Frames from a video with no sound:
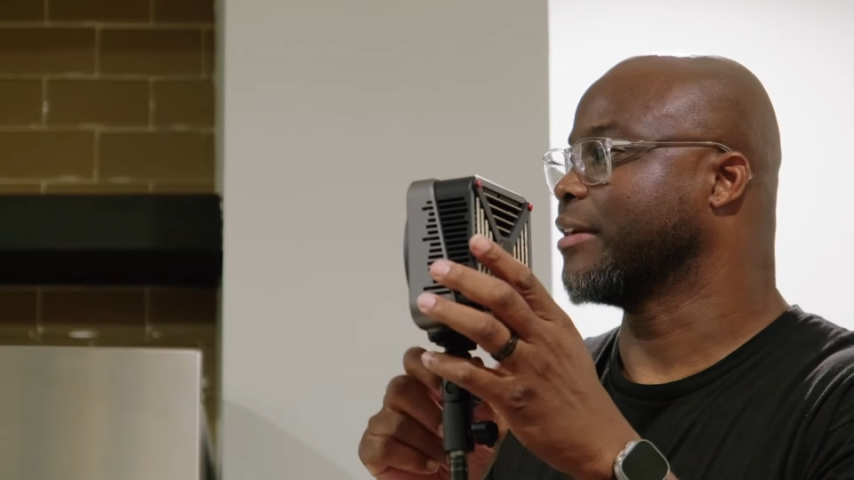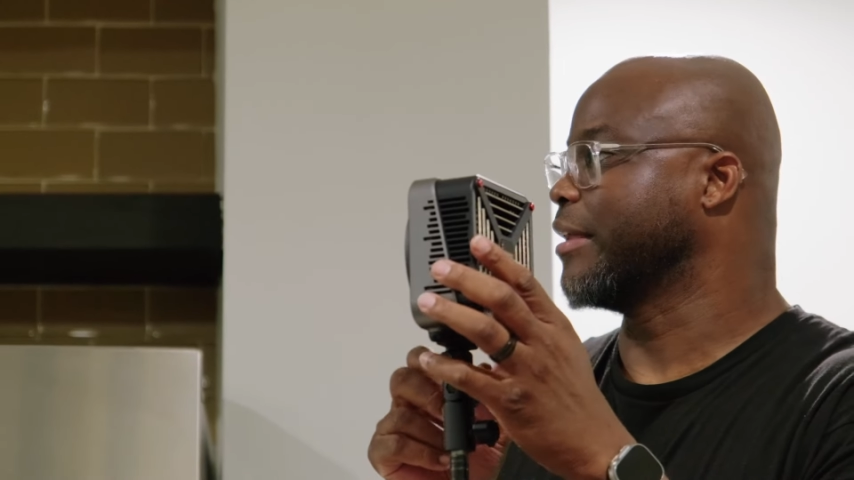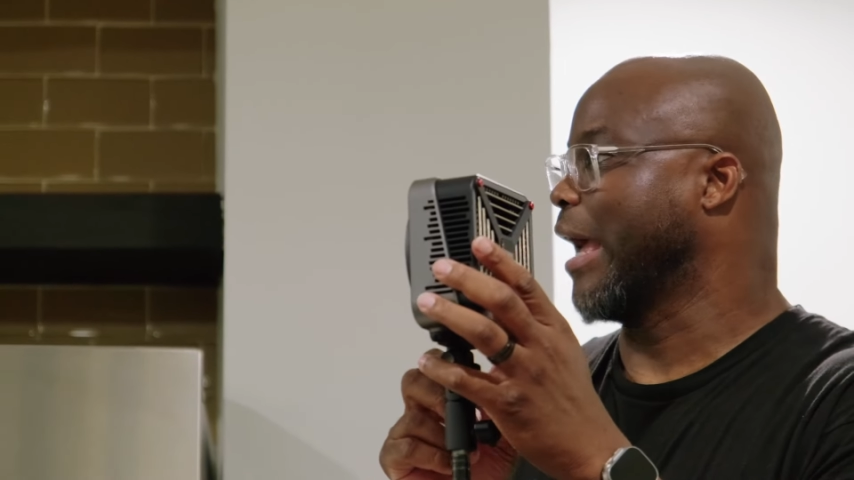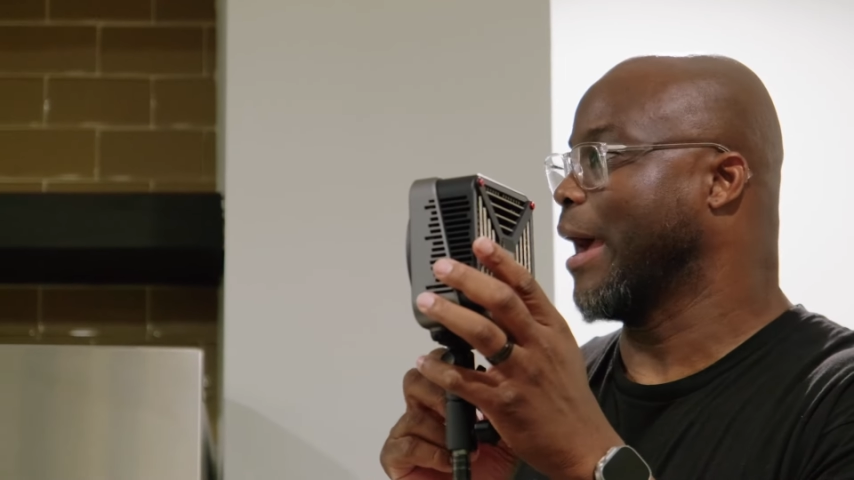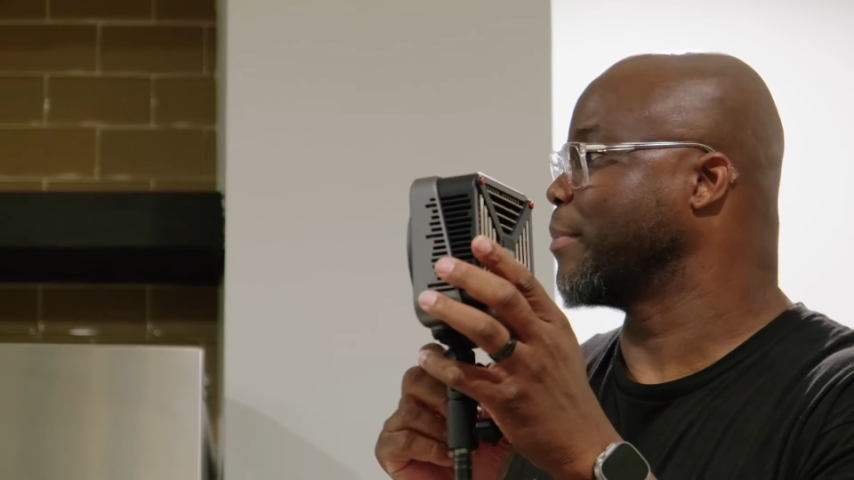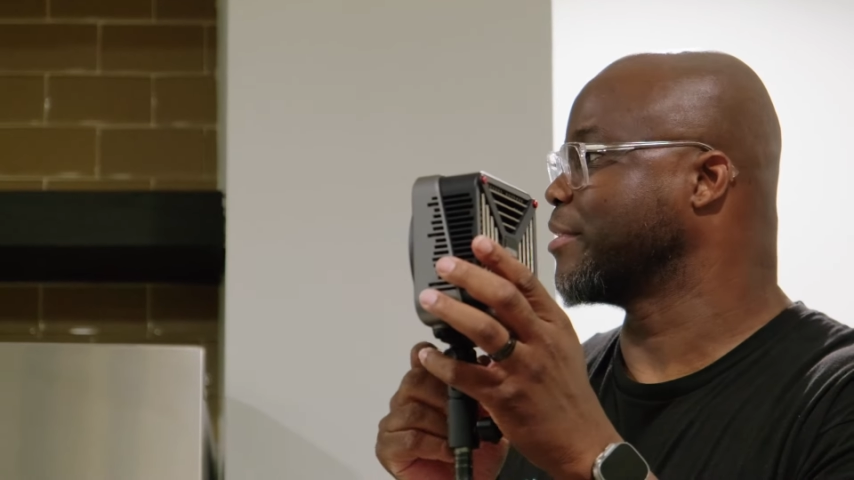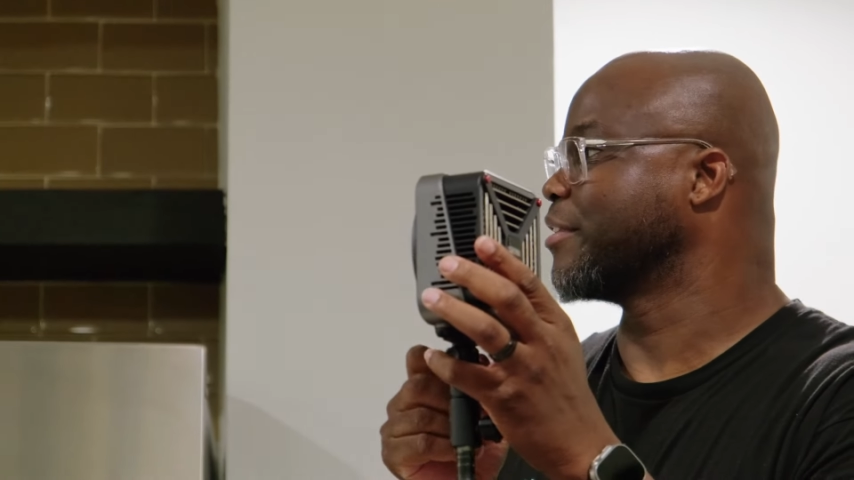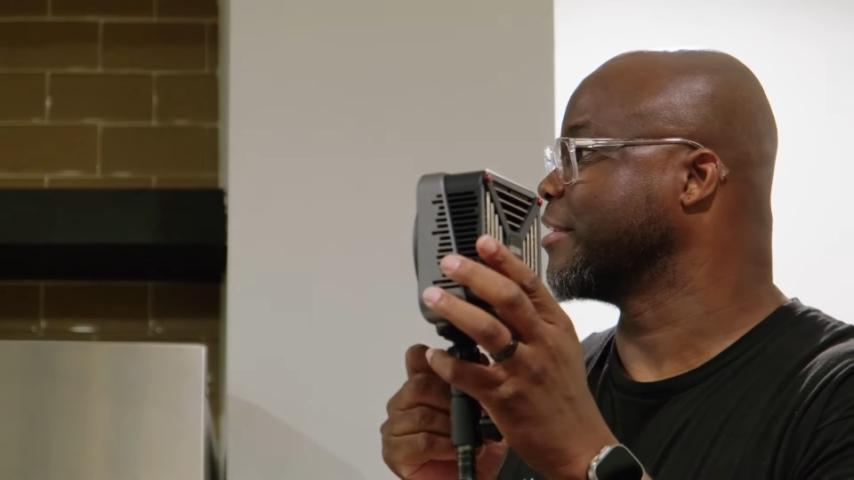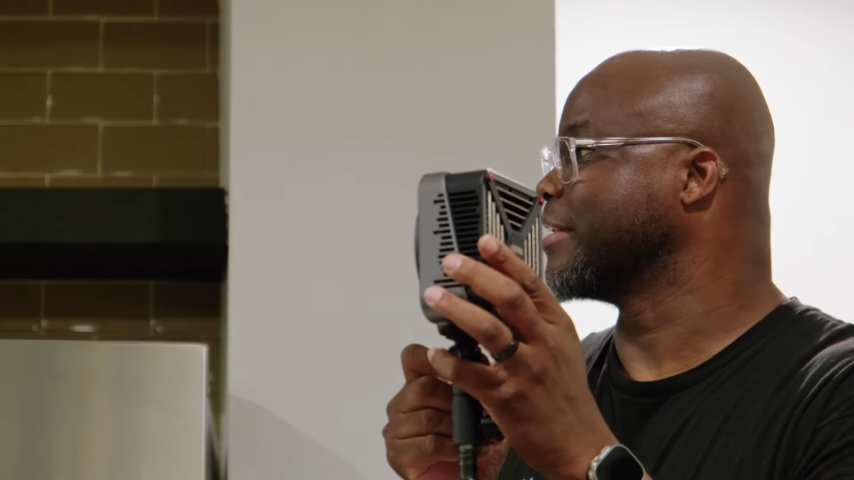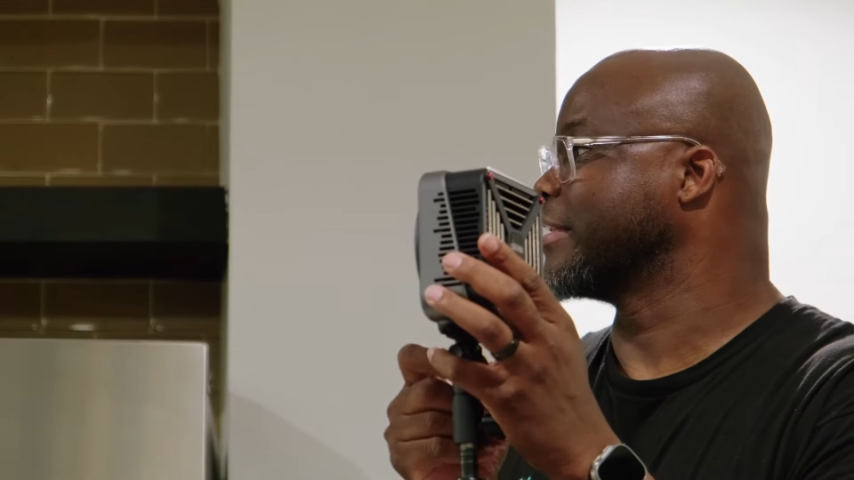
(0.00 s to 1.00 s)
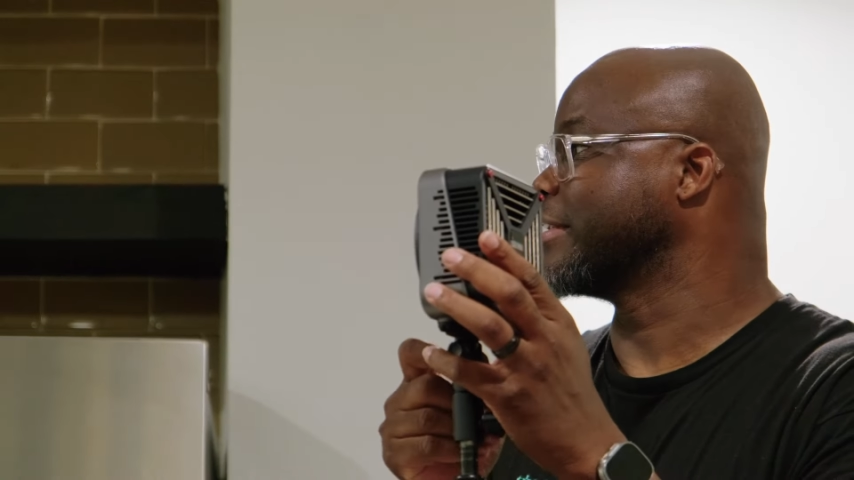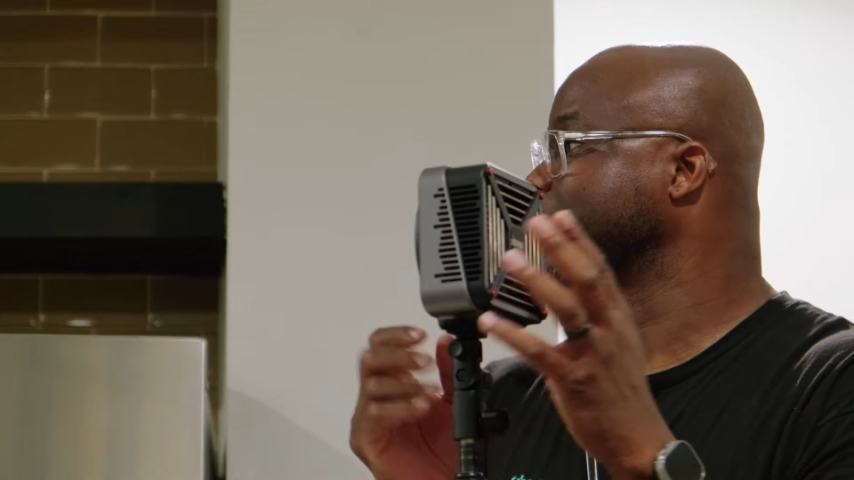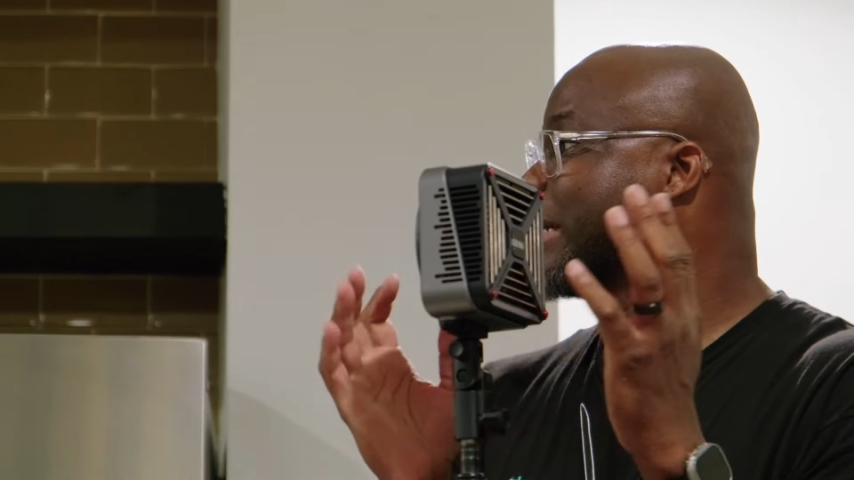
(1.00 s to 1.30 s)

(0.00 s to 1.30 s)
able to handle that for